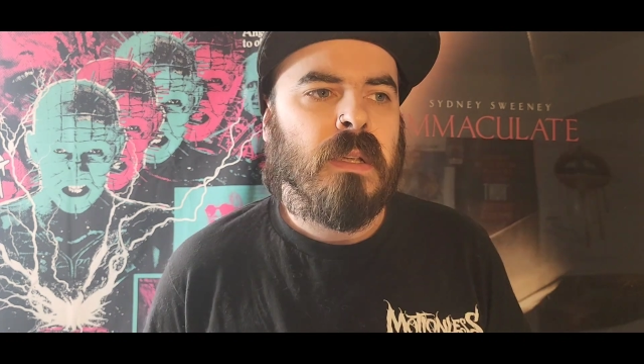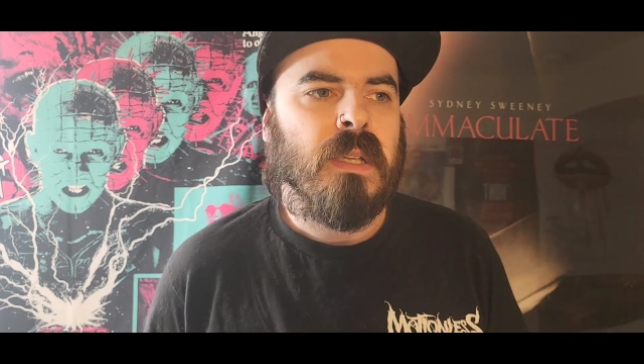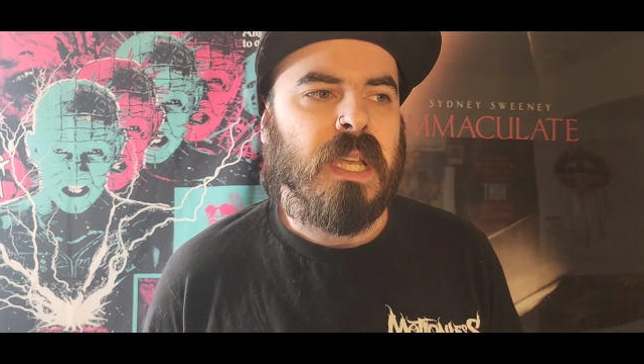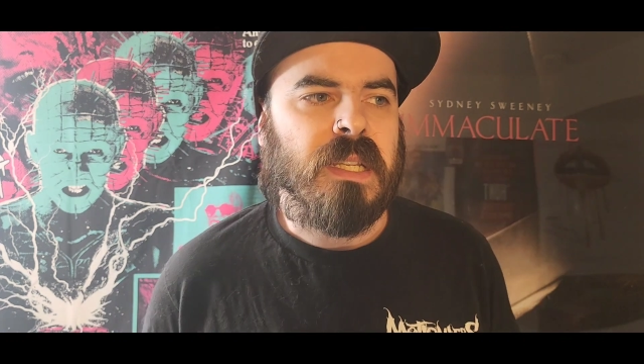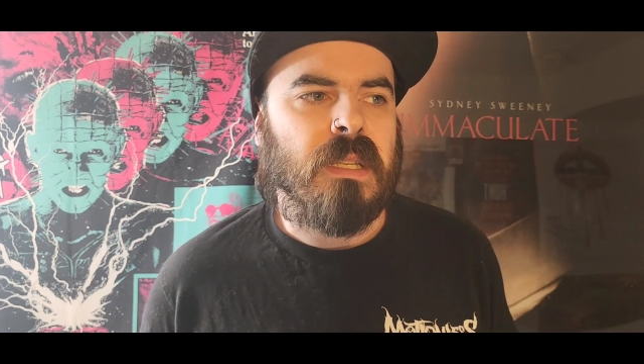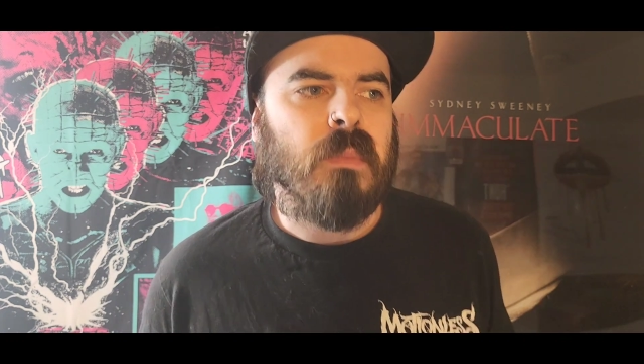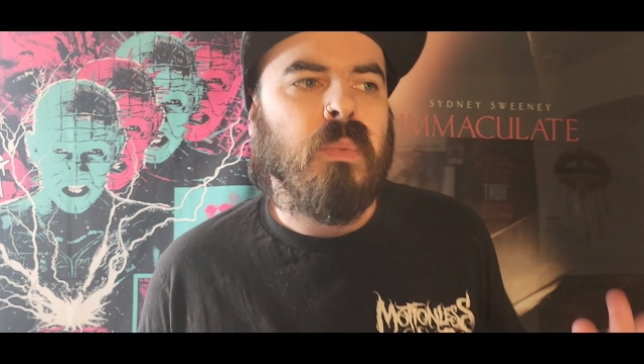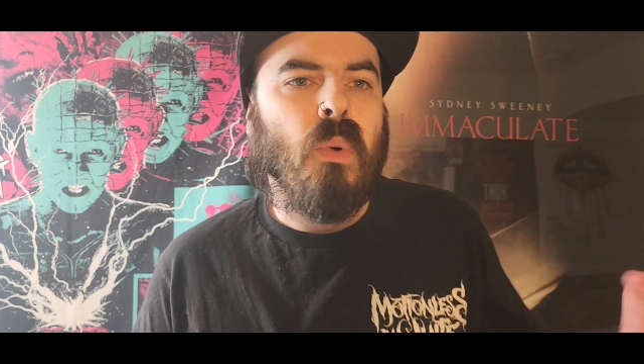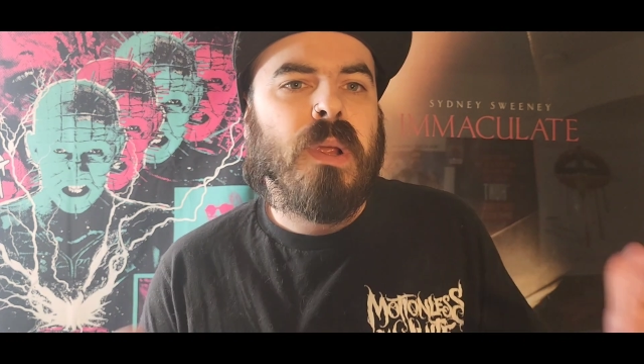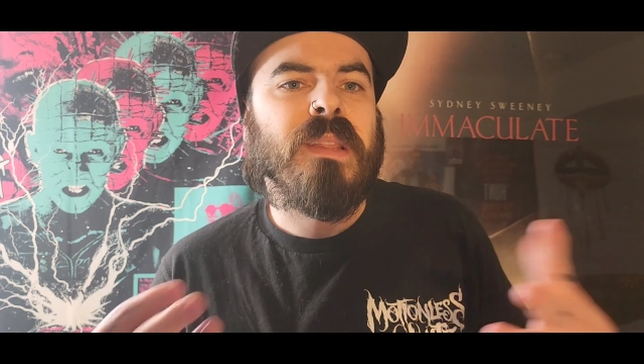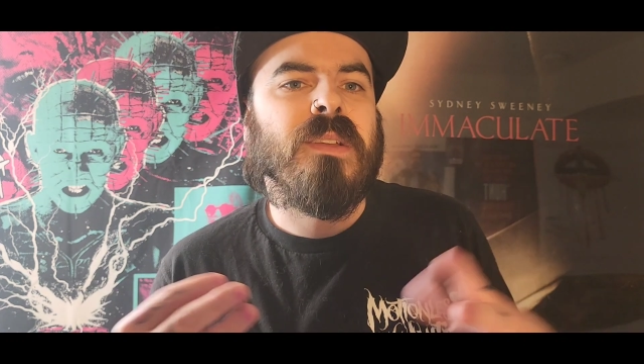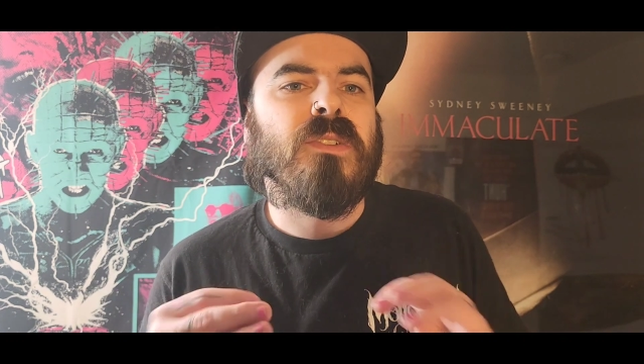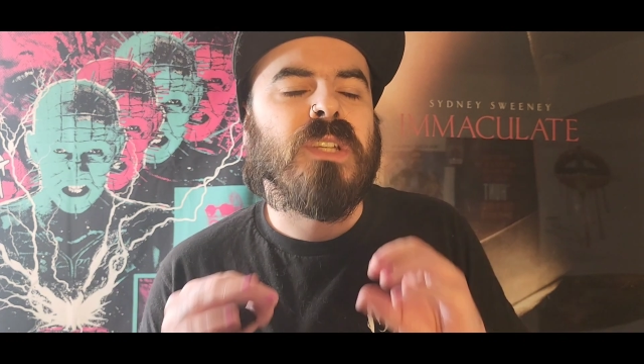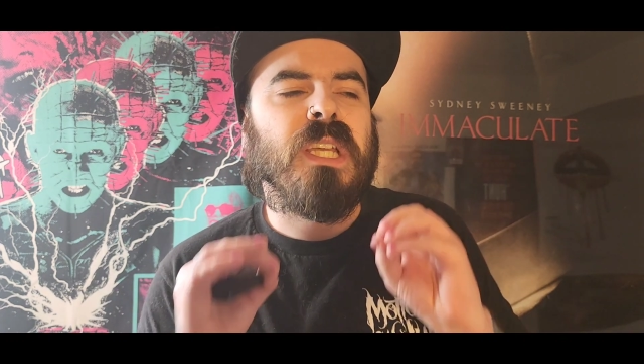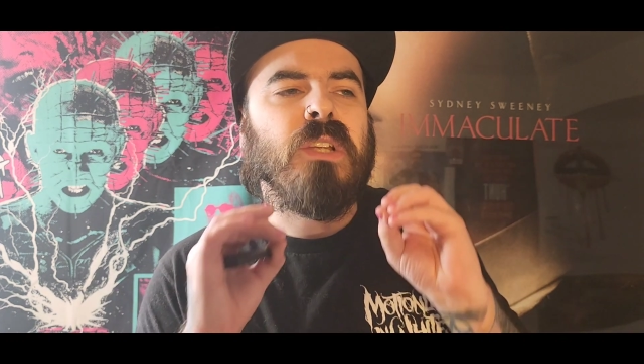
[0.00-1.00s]
Case in point,
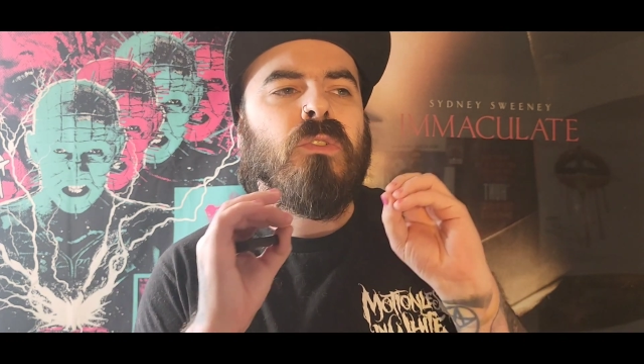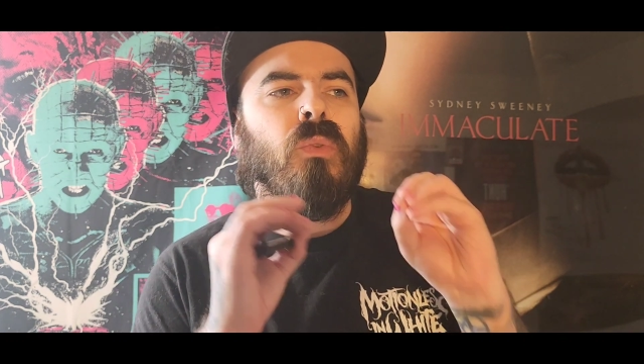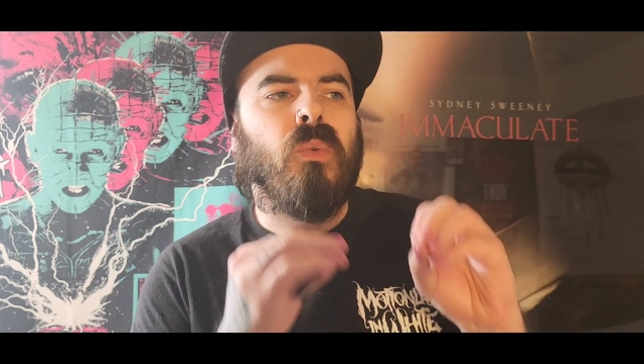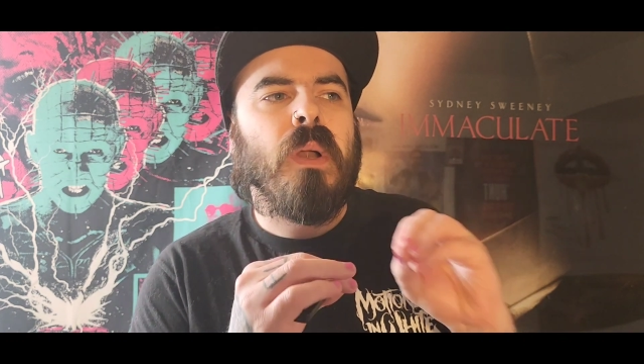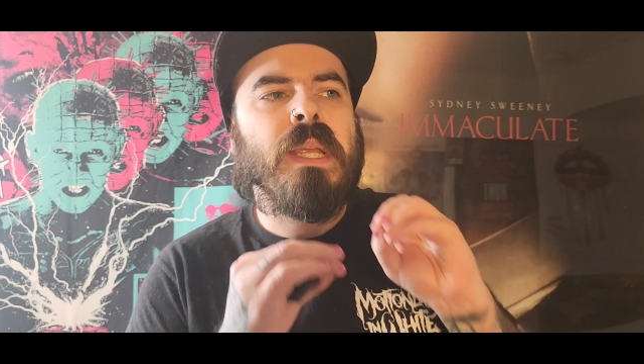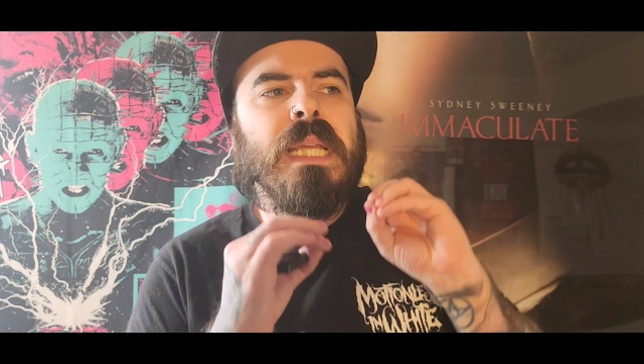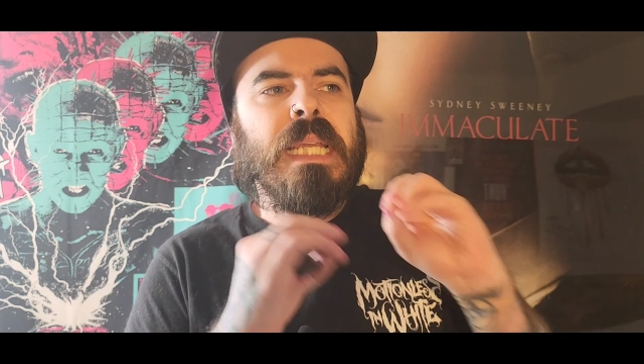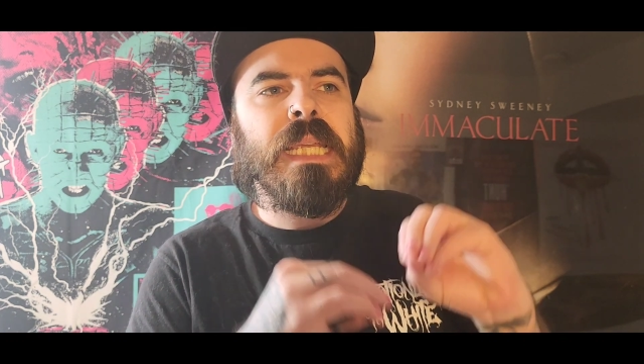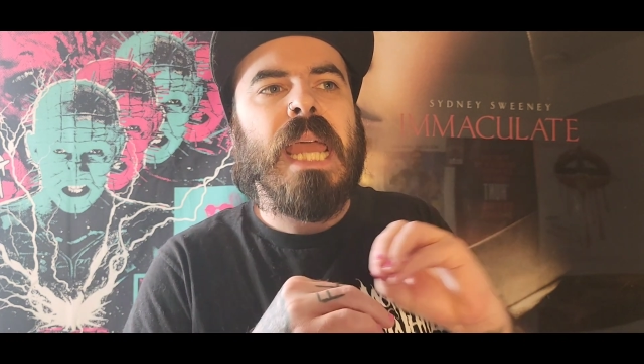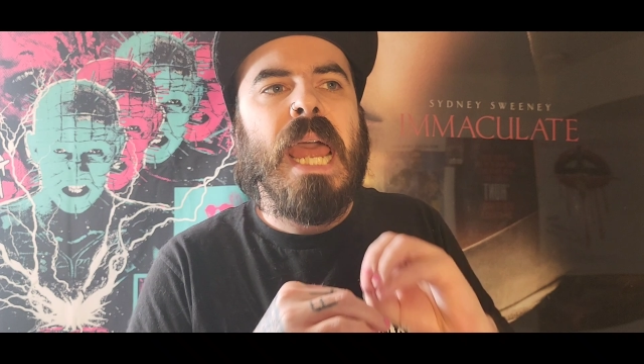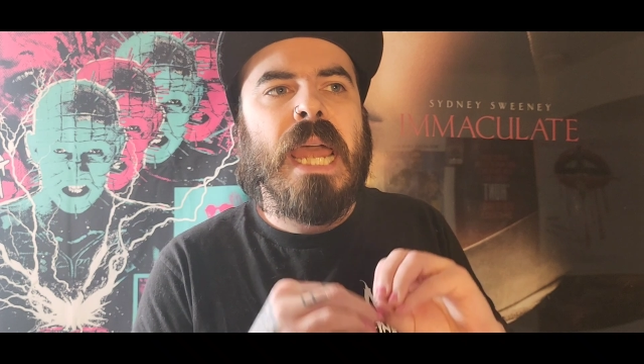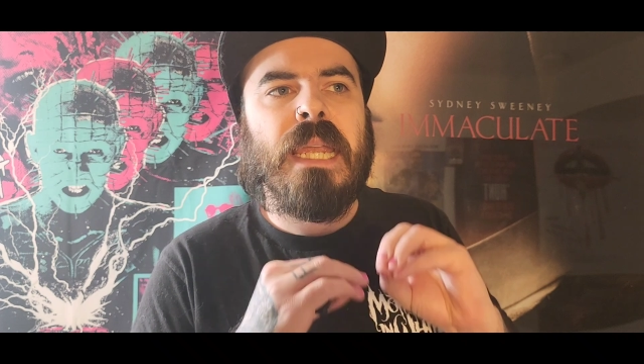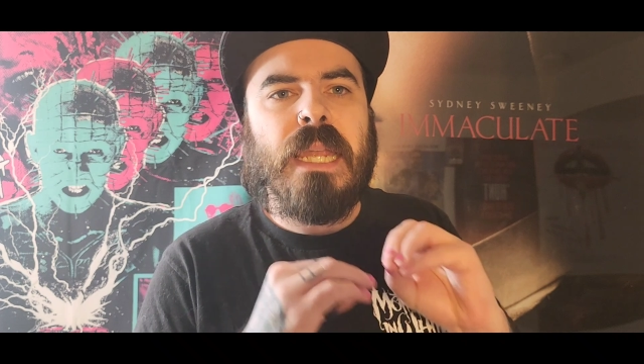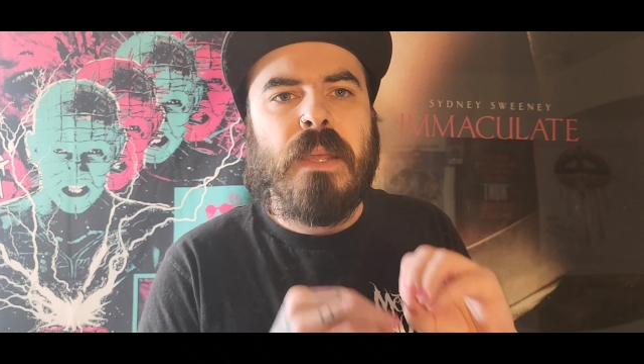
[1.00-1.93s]
there's a great gag